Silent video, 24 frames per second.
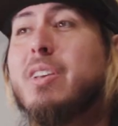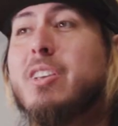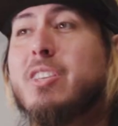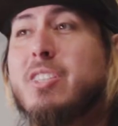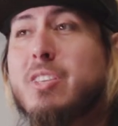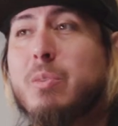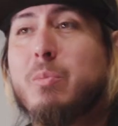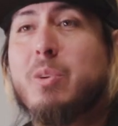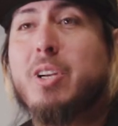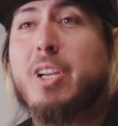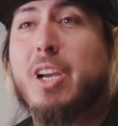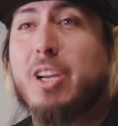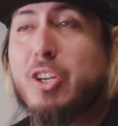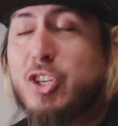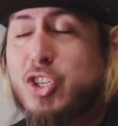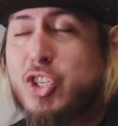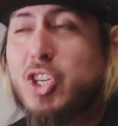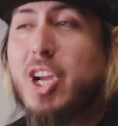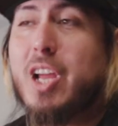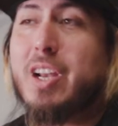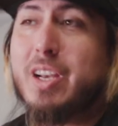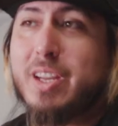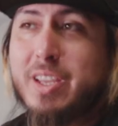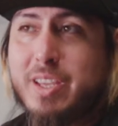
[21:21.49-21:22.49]
Someone got
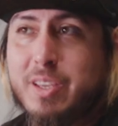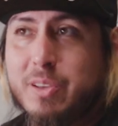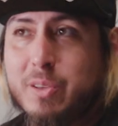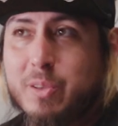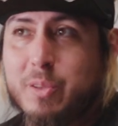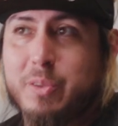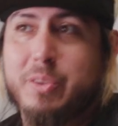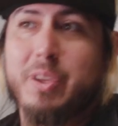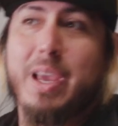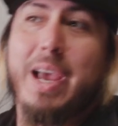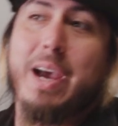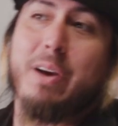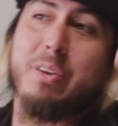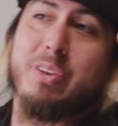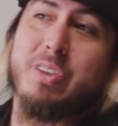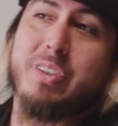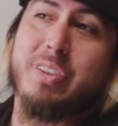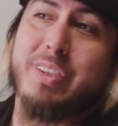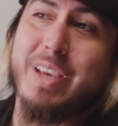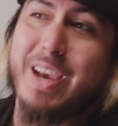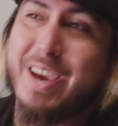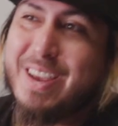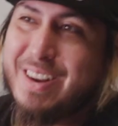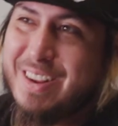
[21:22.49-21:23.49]
shot and killed
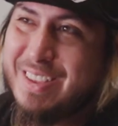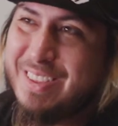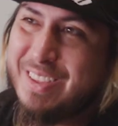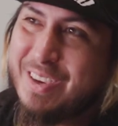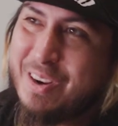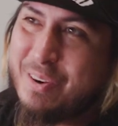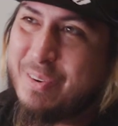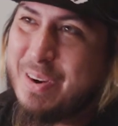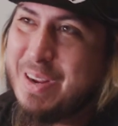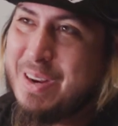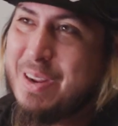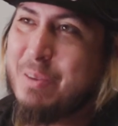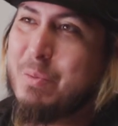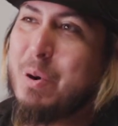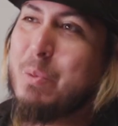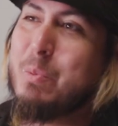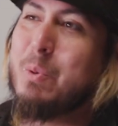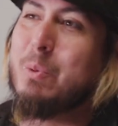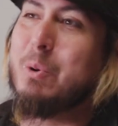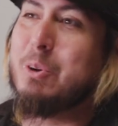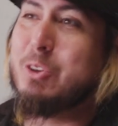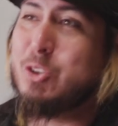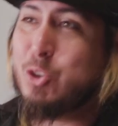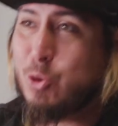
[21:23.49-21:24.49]
outside of the arena while
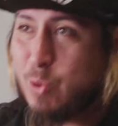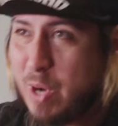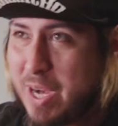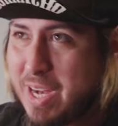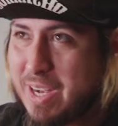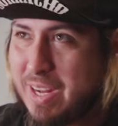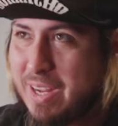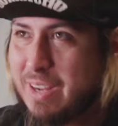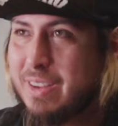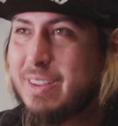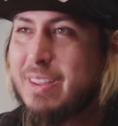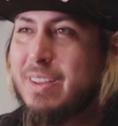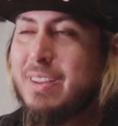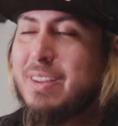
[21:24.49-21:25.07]
we were training.